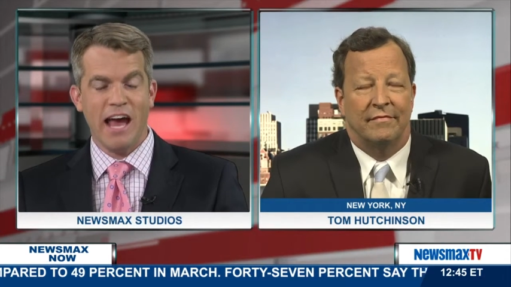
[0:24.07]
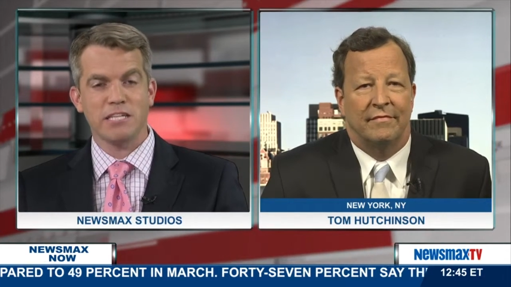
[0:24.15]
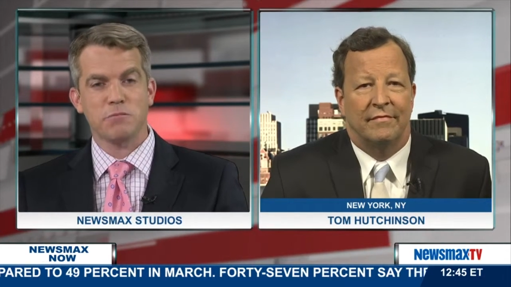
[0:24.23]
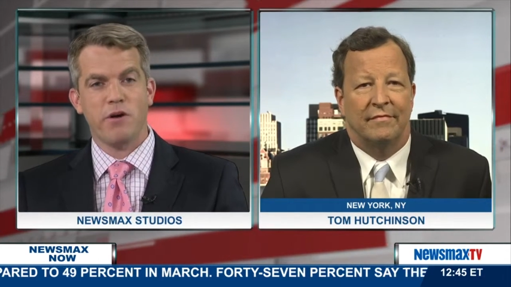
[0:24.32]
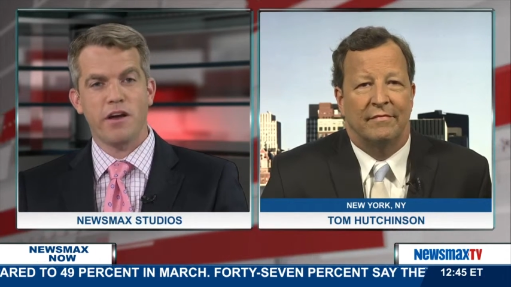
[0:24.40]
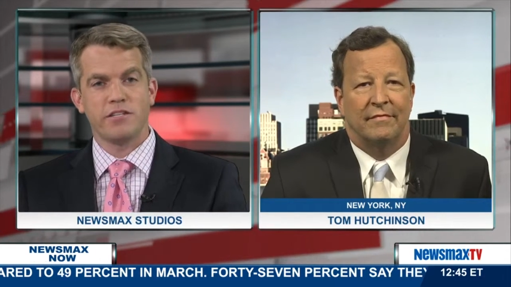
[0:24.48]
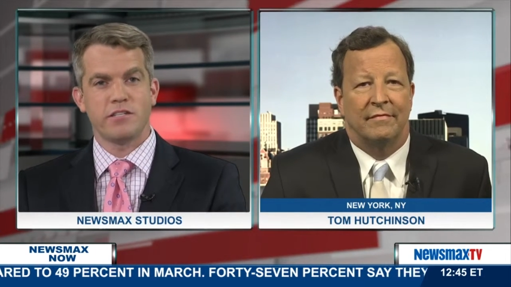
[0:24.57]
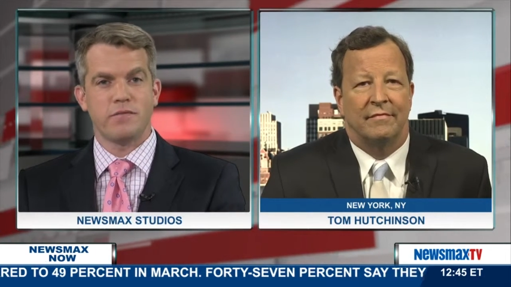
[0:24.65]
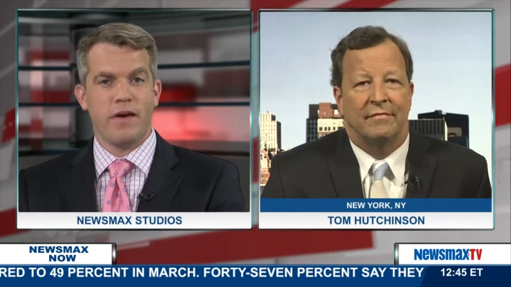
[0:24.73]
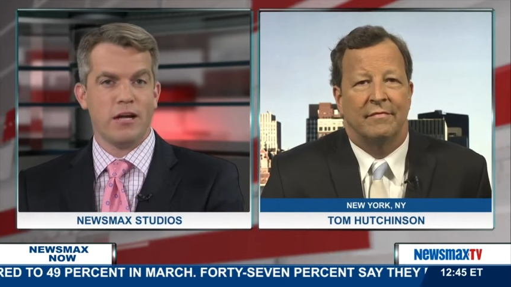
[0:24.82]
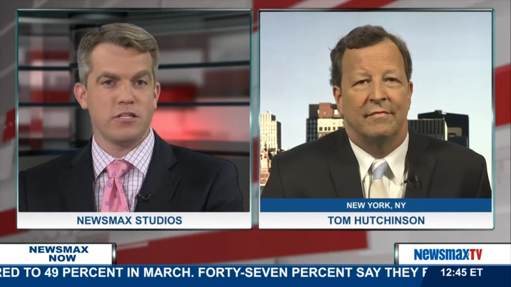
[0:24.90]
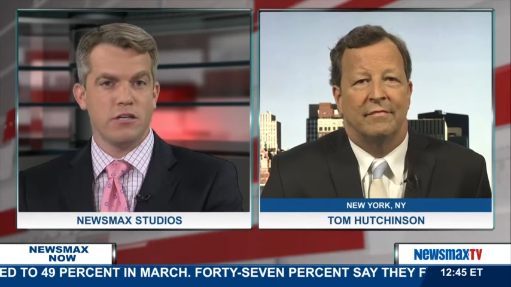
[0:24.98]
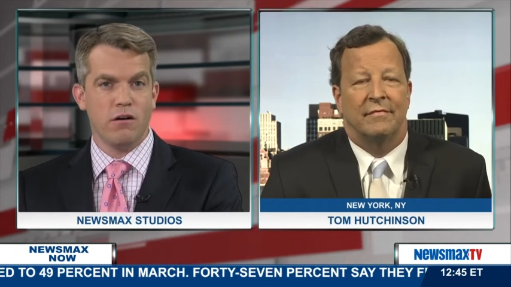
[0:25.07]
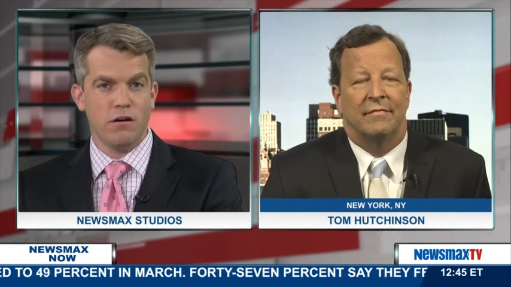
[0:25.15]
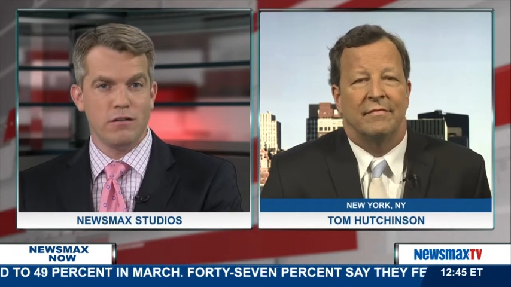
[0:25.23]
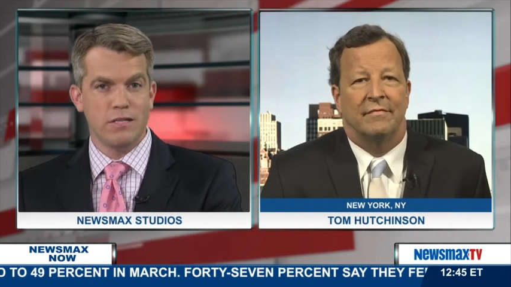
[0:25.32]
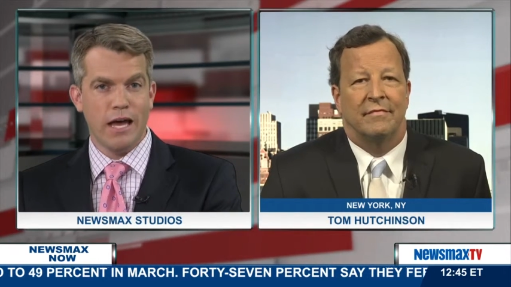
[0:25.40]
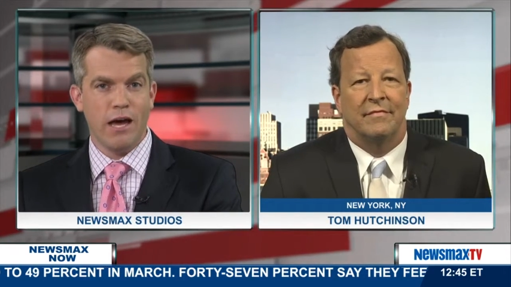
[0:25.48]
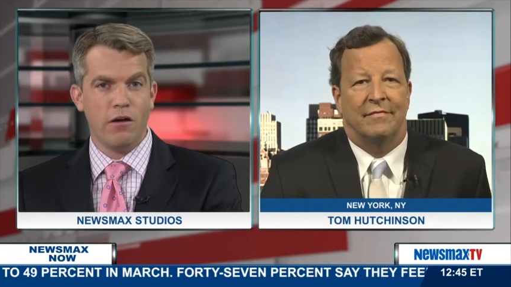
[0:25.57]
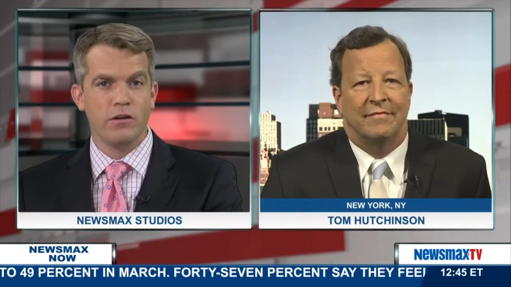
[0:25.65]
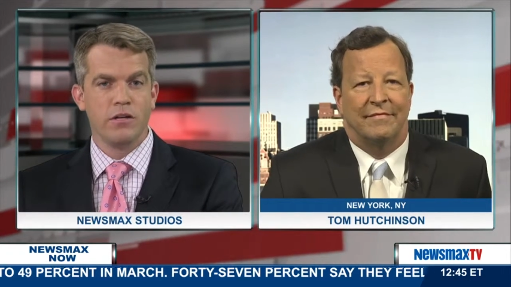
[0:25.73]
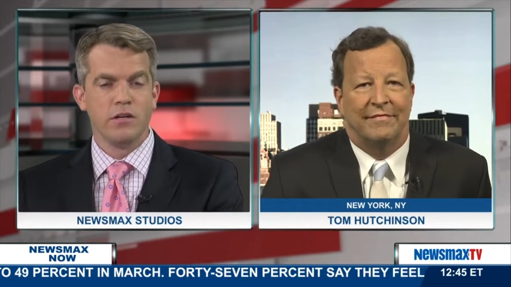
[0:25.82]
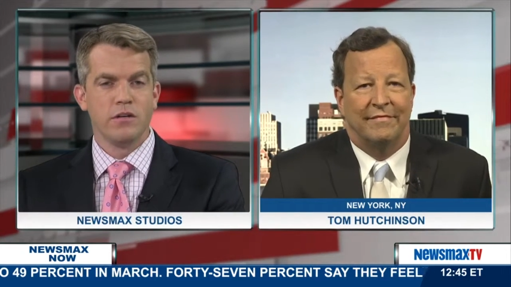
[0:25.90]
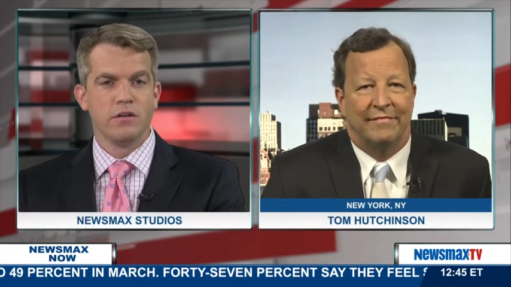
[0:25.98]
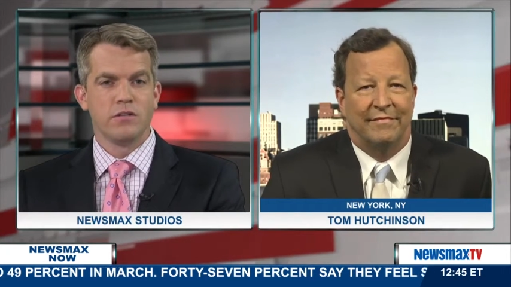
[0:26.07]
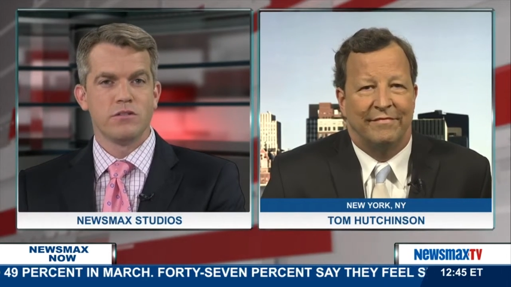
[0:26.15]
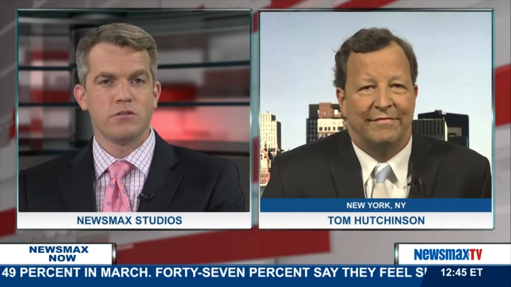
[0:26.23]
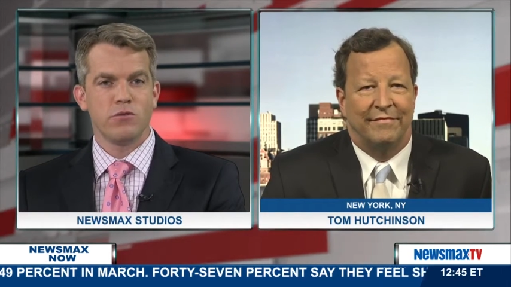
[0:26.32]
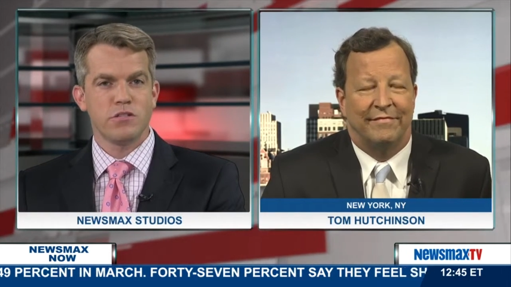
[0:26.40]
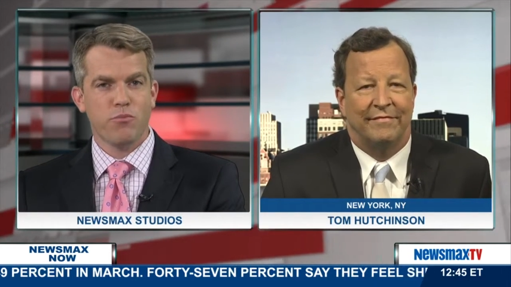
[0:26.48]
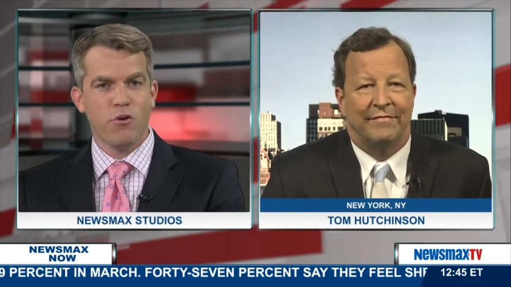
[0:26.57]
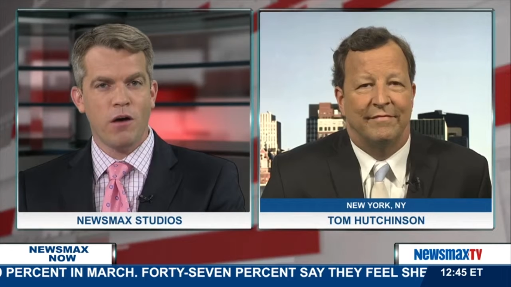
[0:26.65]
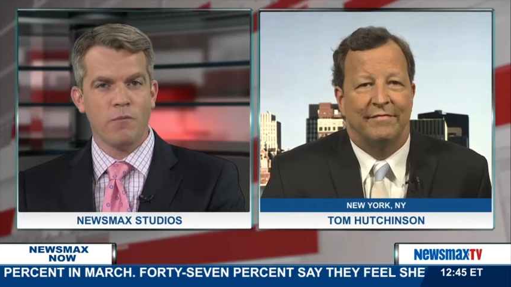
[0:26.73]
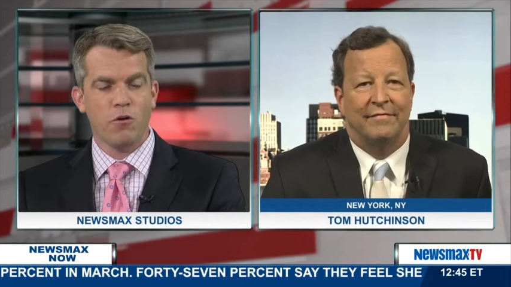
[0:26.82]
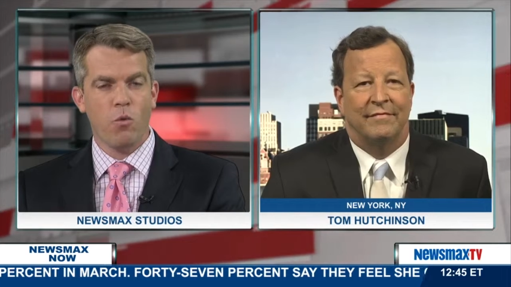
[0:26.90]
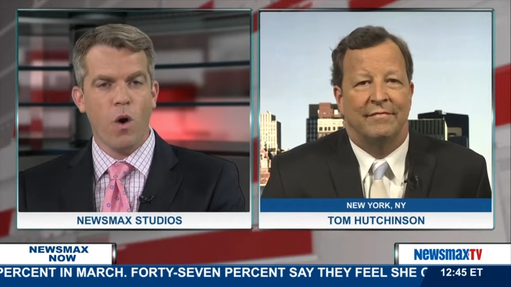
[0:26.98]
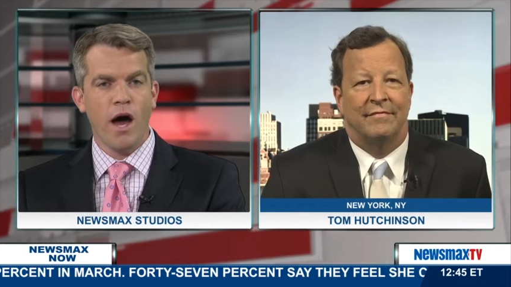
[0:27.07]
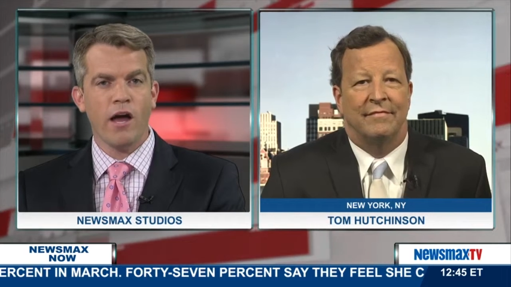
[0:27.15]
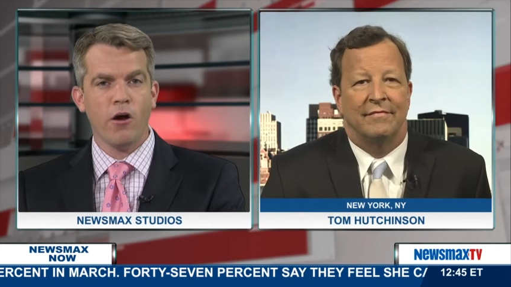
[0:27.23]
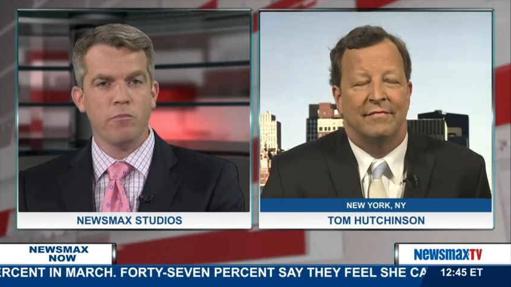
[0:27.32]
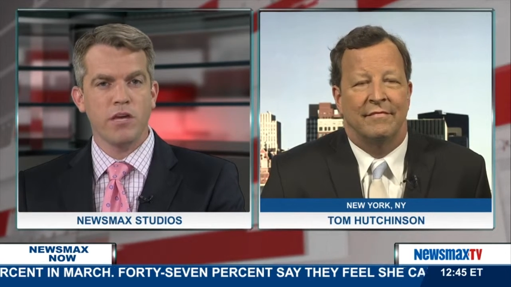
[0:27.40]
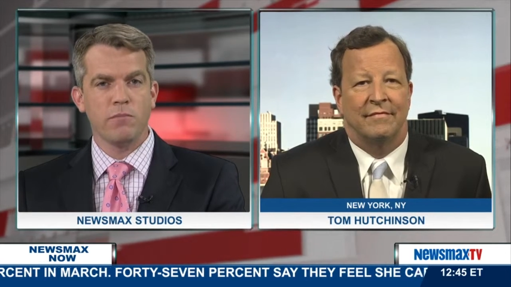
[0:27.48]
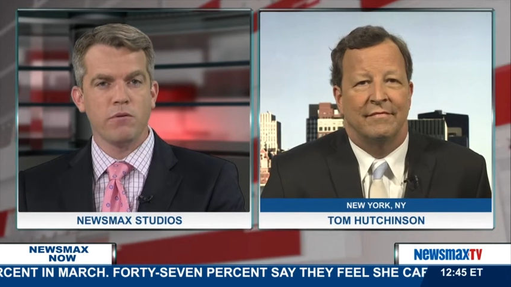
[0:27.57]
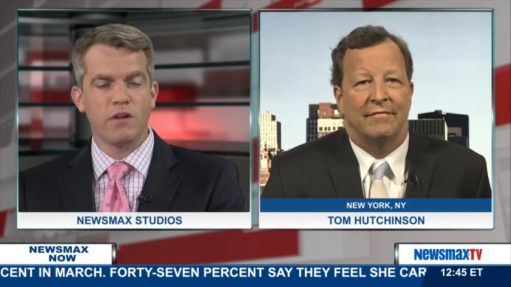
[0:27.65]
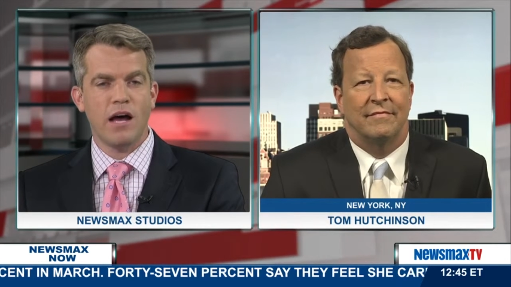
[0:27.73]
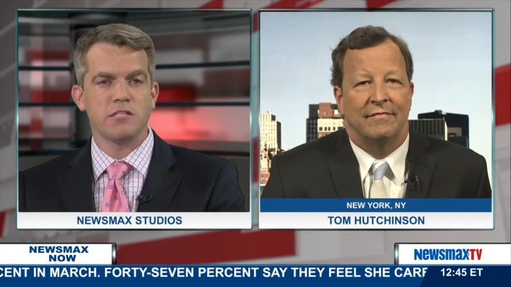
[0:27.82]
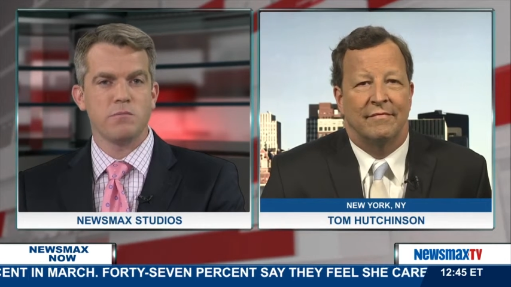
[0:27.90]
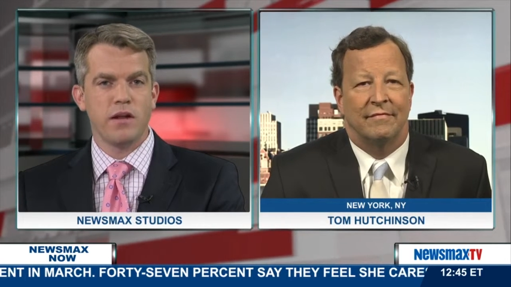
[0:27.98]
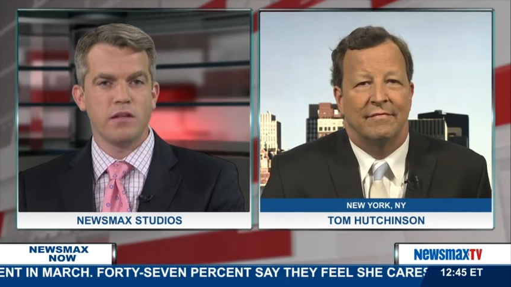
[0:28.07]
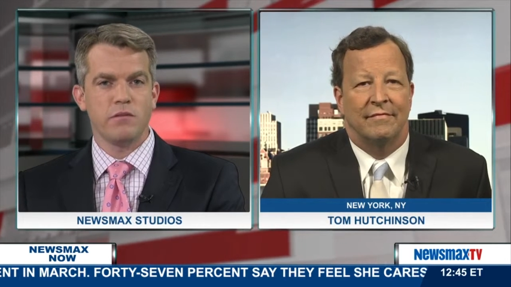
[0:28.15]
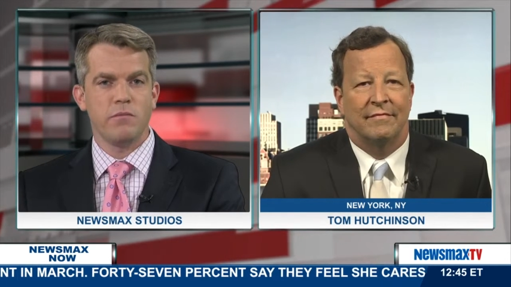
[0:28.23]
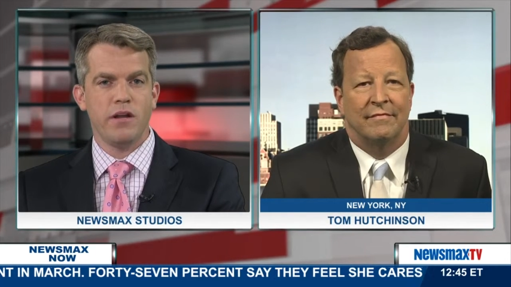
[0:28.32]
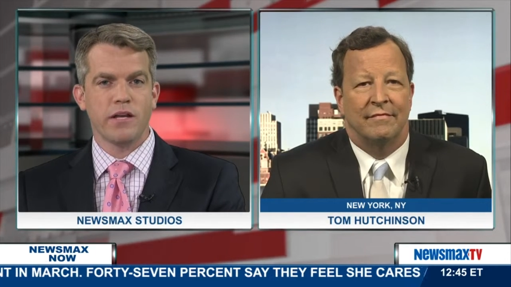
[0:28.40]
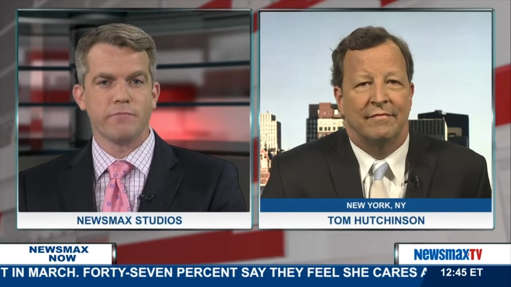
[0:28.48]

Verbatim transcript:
Speaker 1: prices have actually gone down. So, what's the problem here? Why are people not spending their money?